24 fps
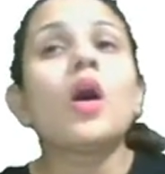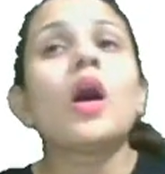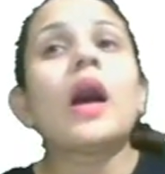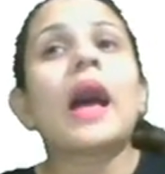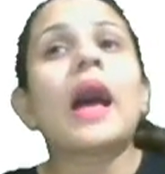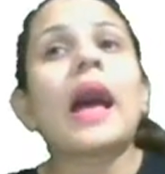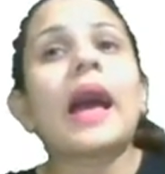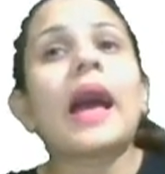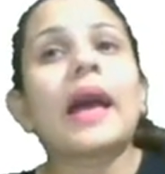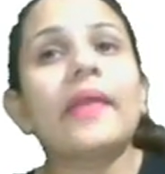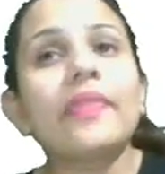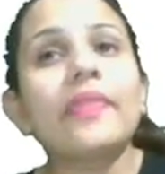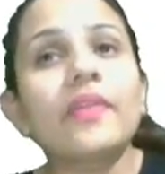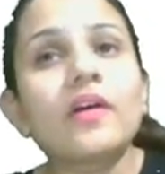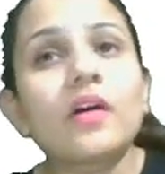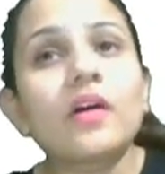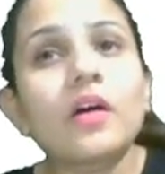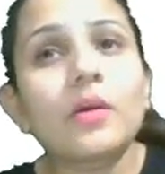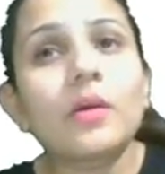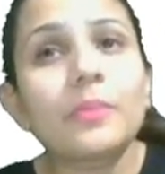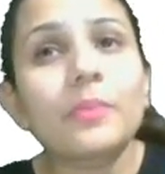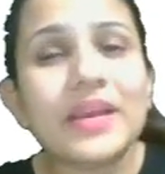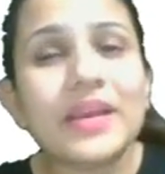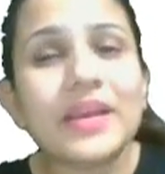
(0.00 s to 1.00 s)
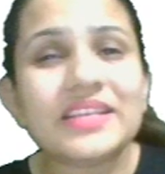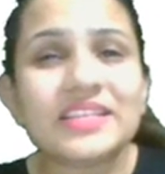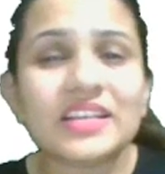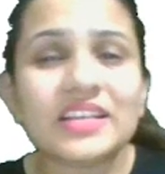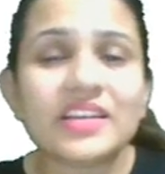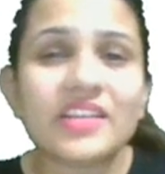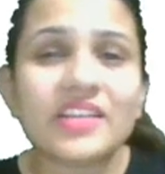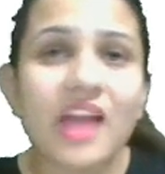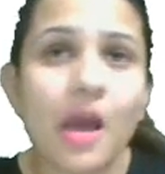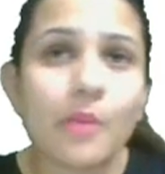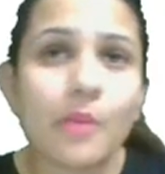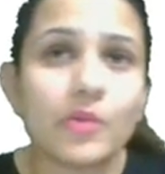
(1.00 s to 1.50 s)
and the basic
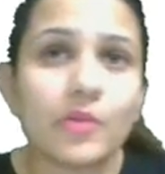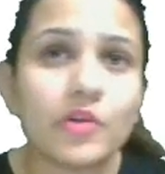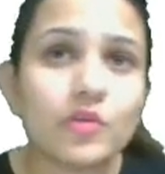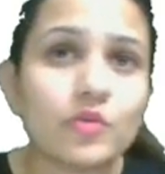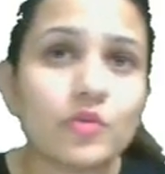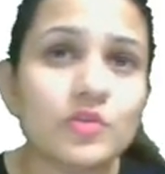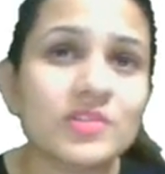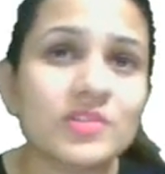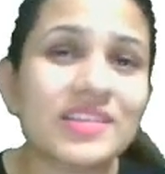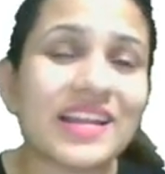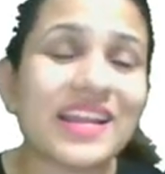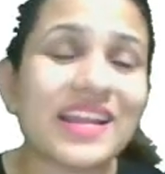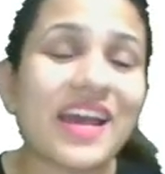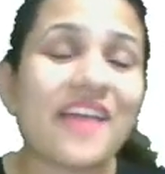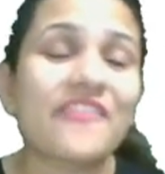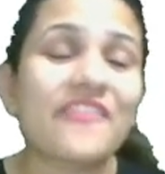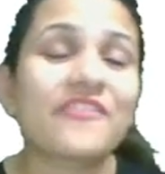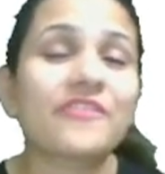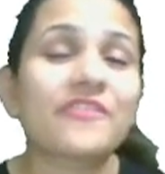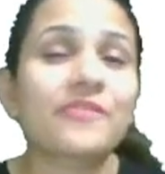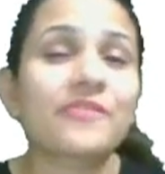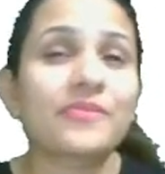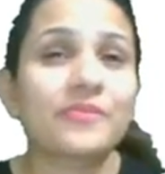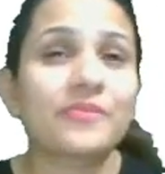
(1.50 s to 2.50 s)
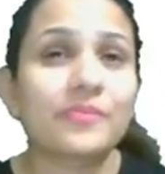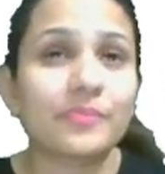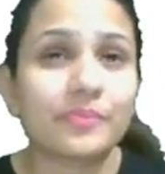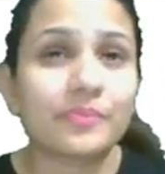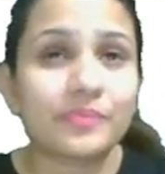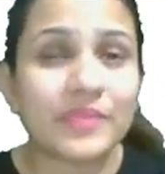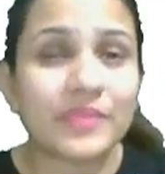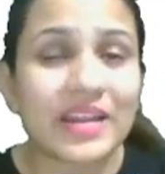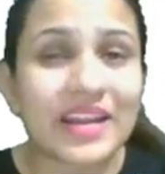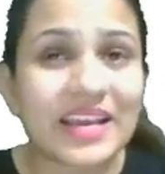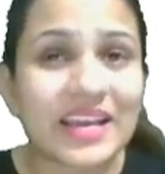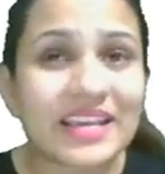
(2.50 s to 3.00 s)
grammar rules that
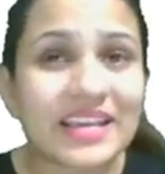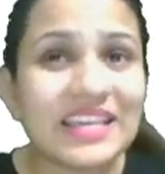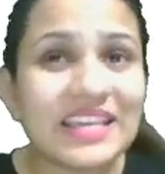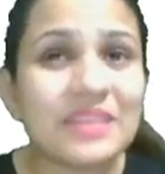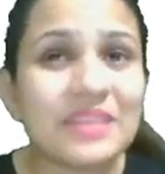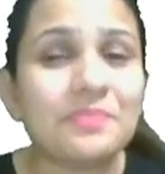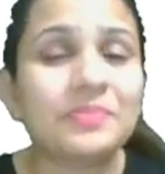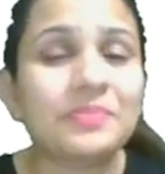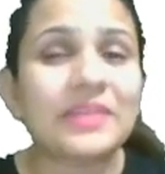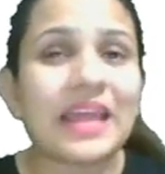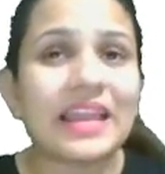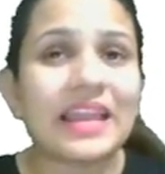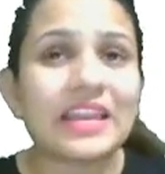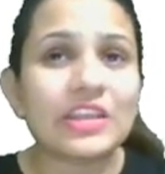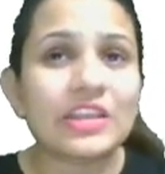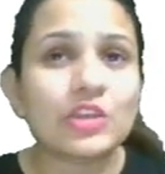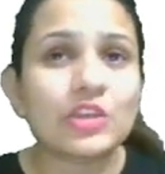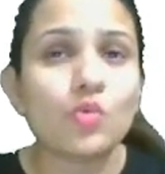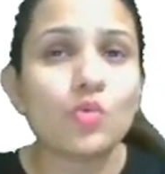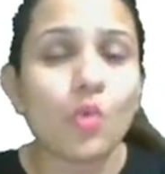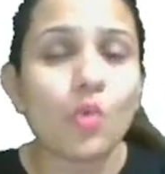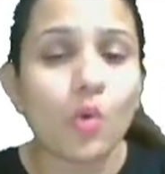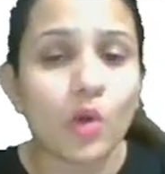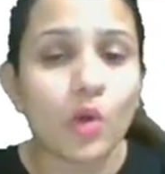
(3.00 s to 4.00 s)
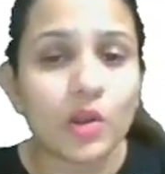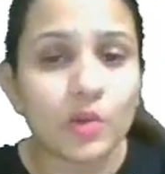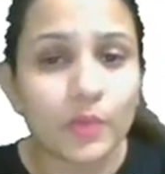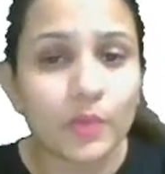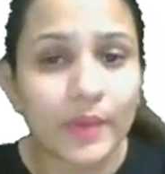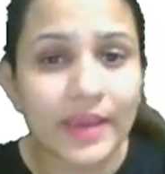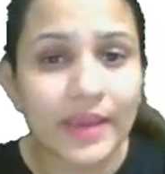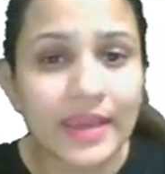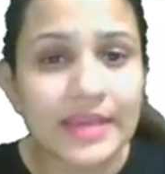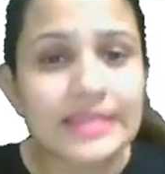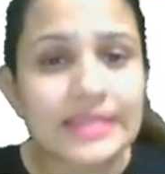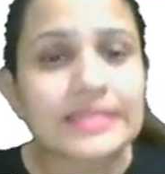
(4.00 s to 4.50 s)
I keep telling you
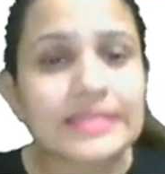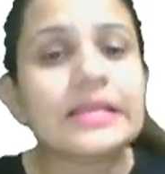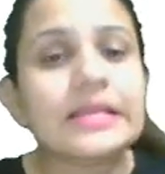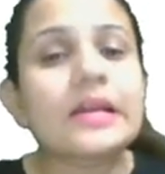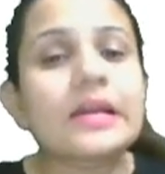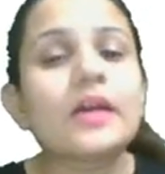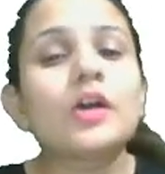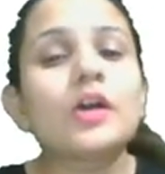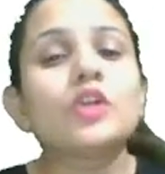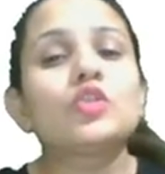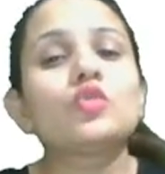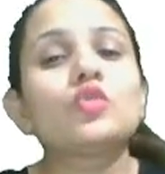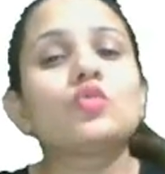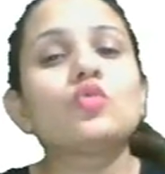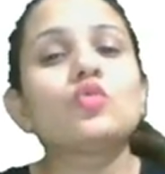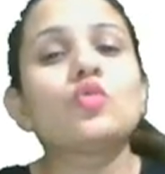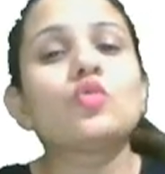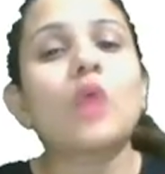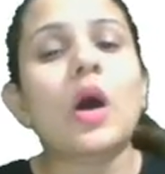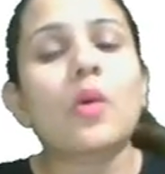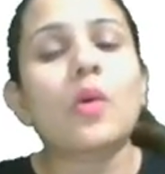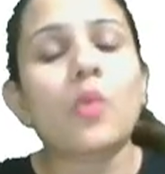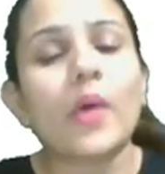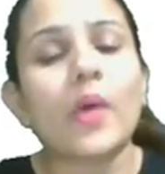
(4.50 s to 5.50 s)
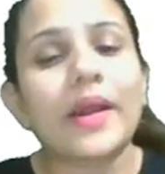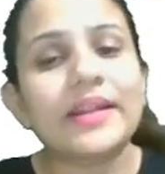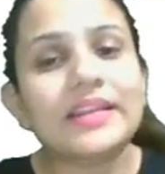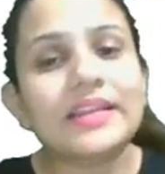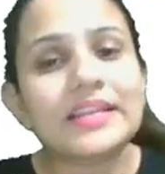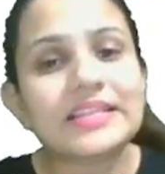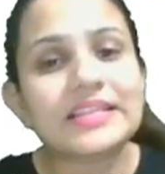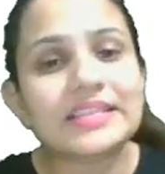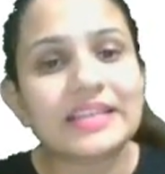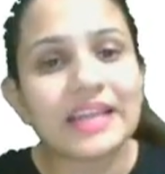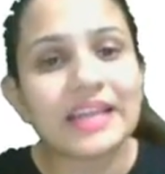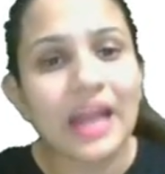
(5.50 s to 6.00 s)
always to avoid
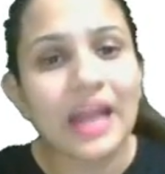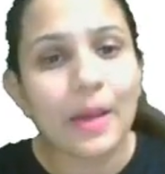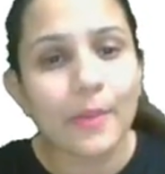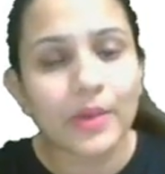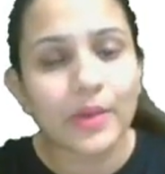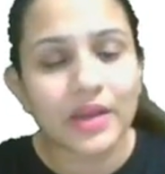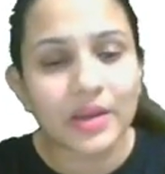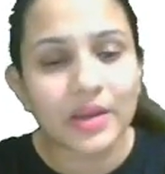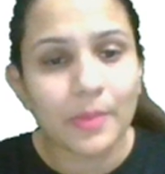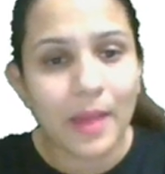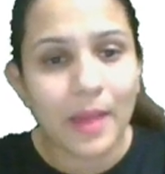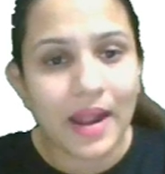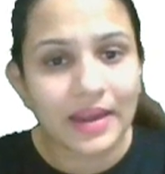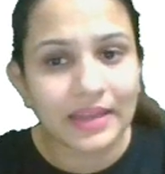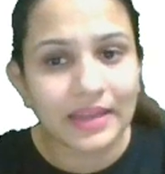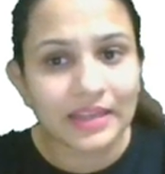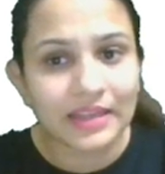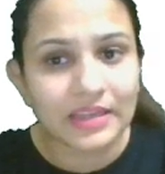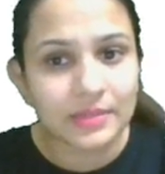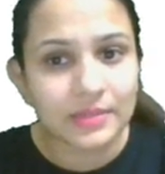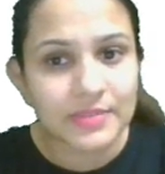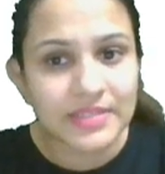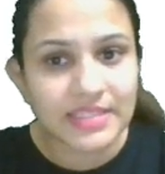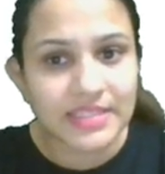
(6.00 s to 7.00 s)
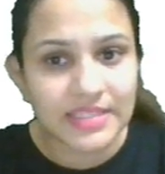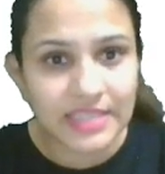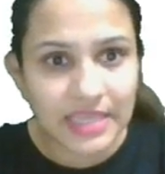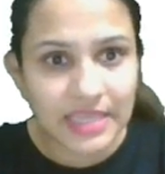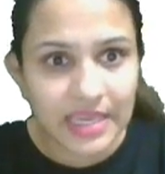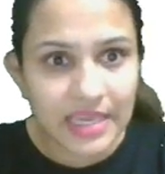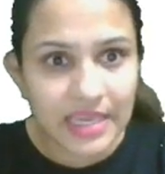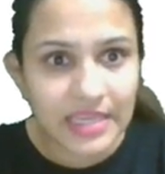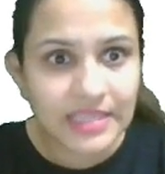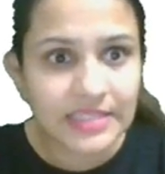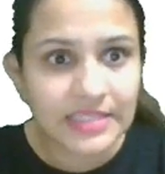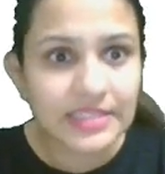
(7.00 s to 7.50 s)
this grammatical
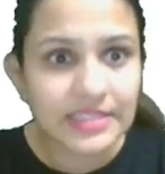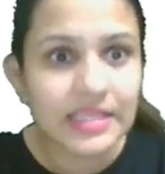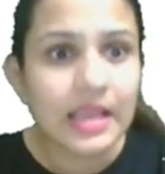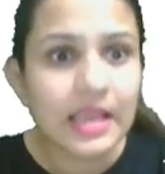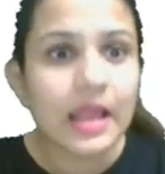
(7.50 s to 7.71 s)
mistakes.